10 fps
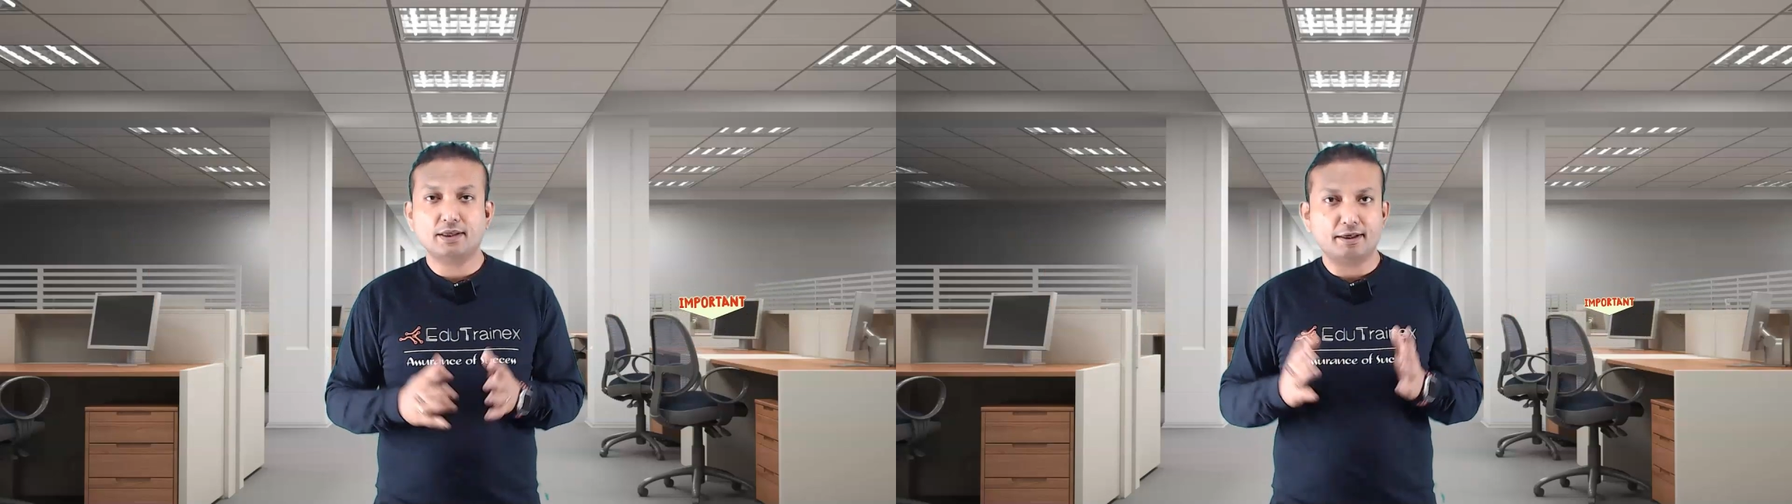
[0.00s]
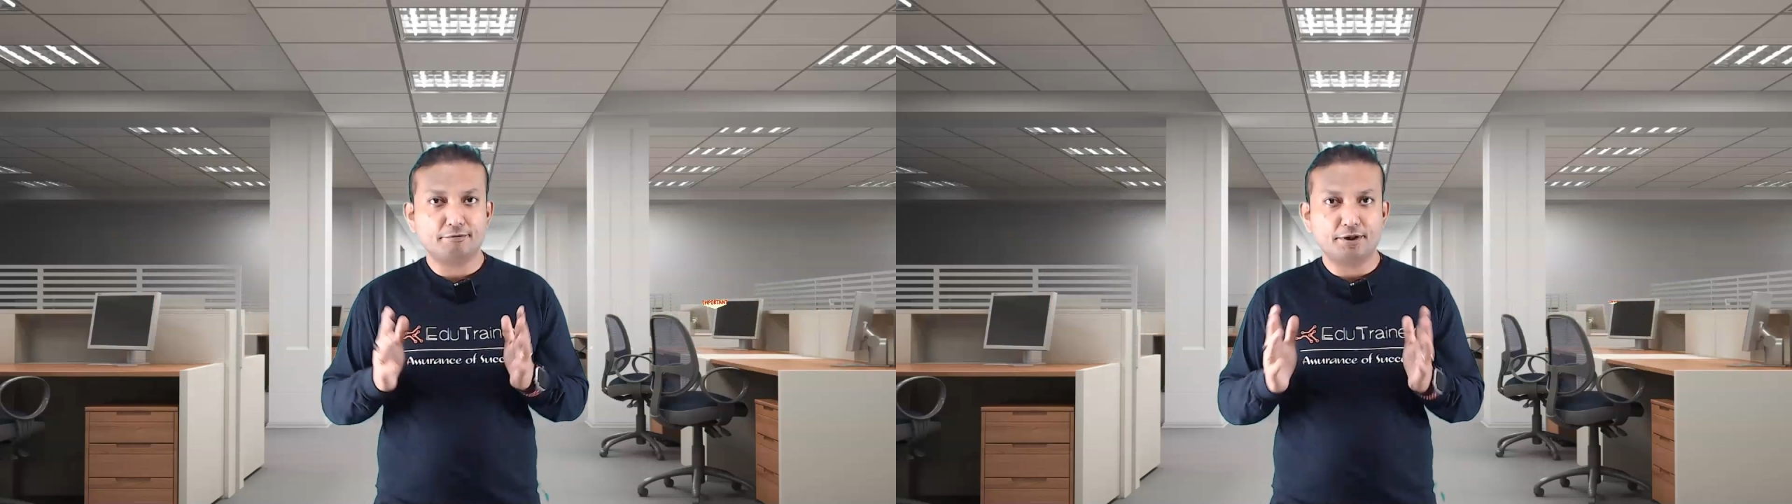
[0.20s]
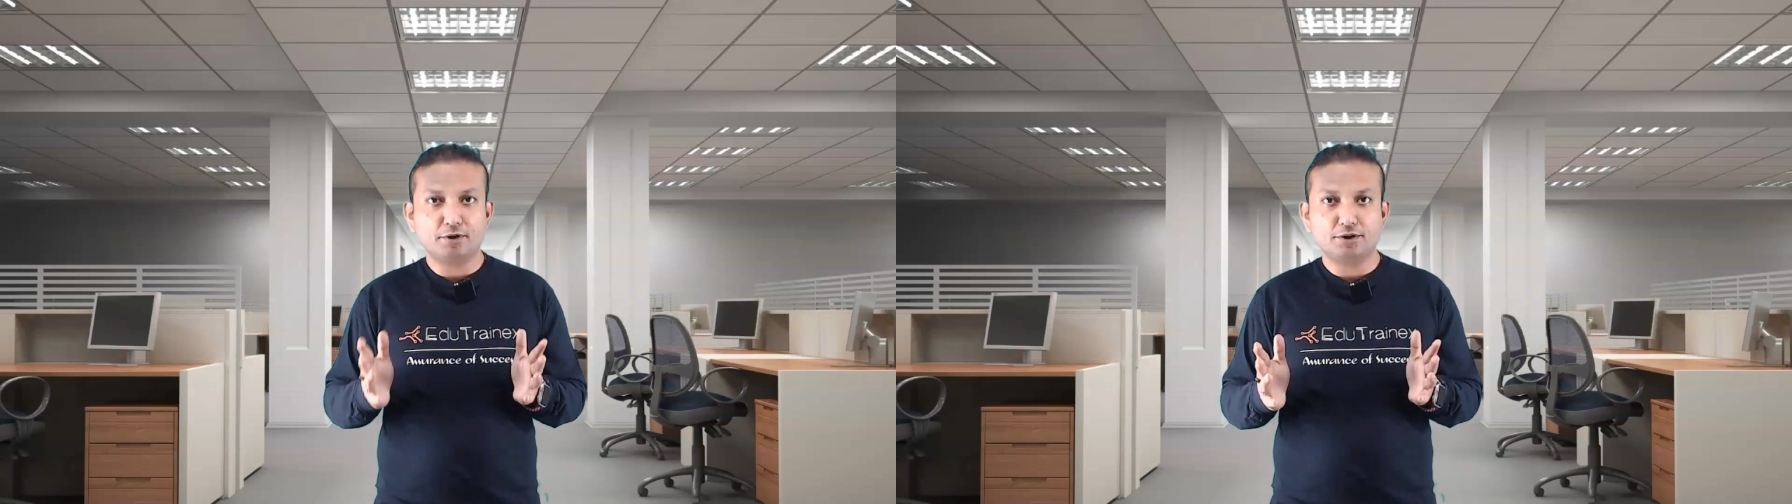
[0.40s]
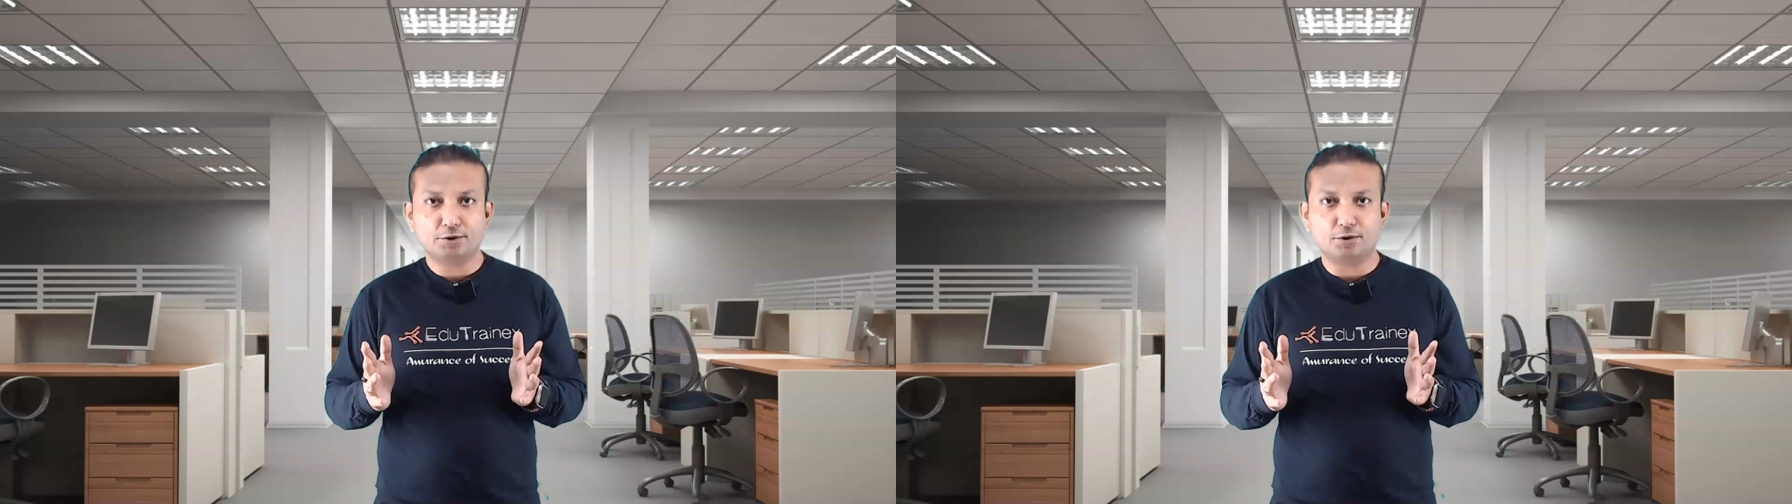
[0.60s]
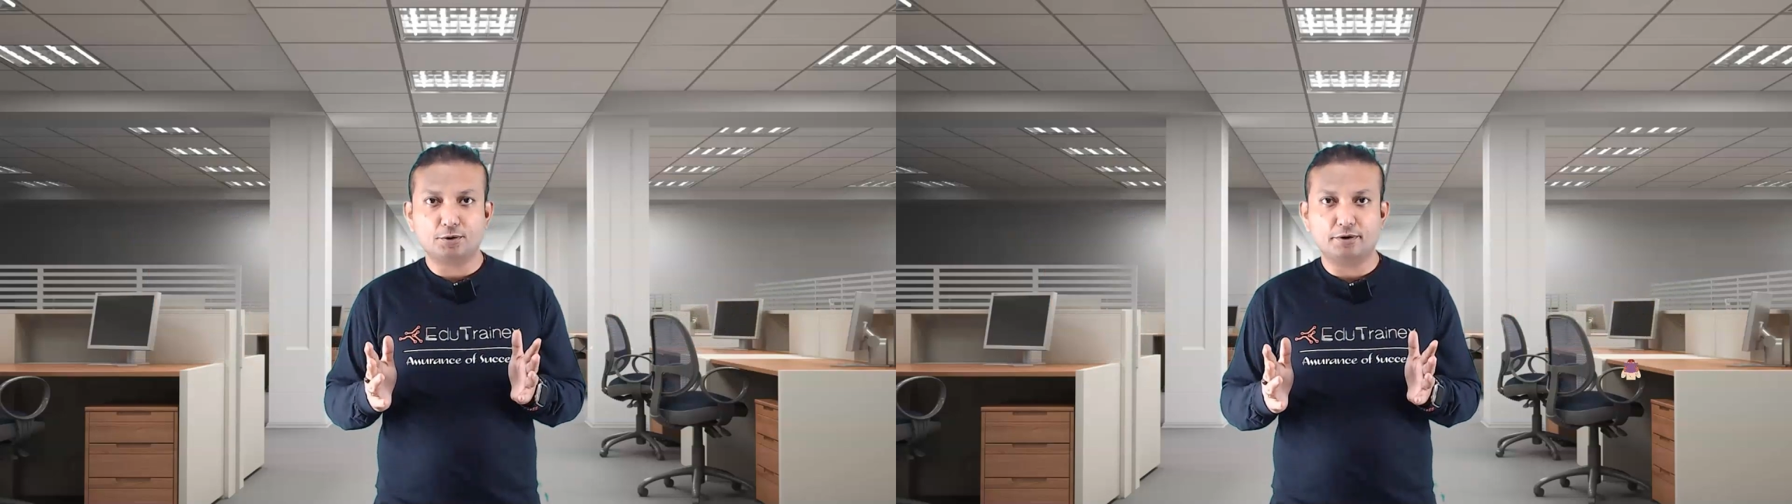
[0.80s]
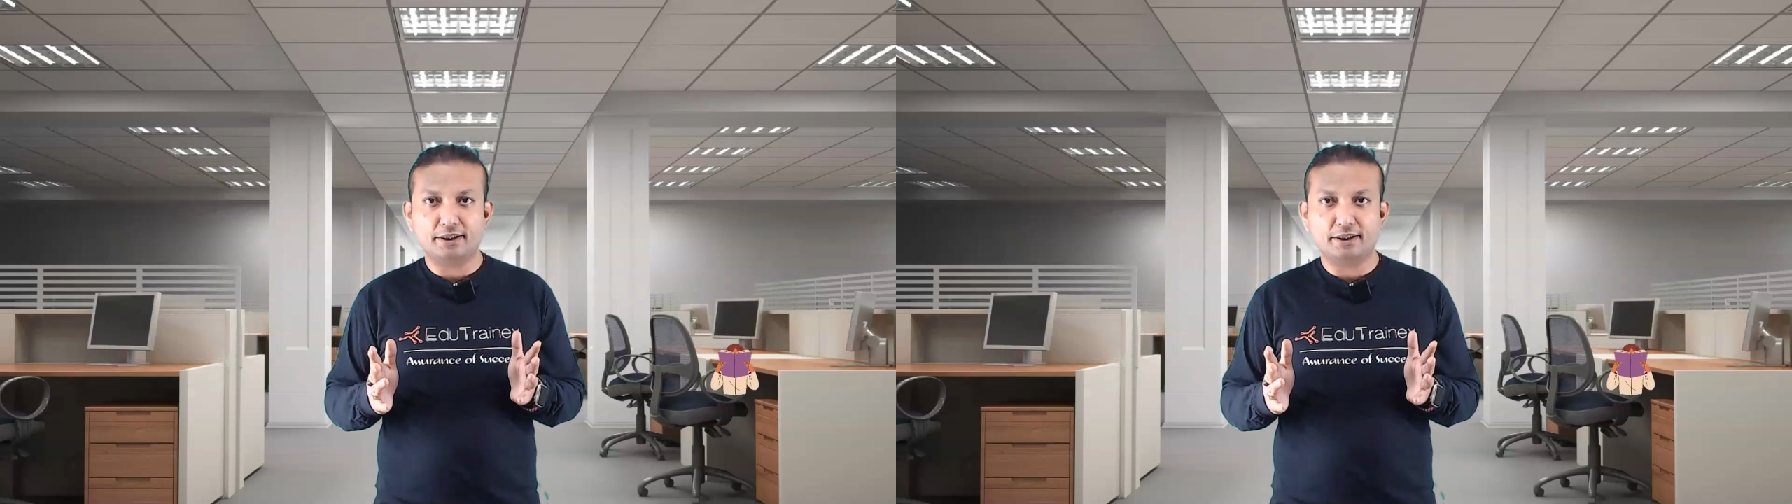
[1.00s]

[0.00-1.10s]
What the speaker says: Everyone should do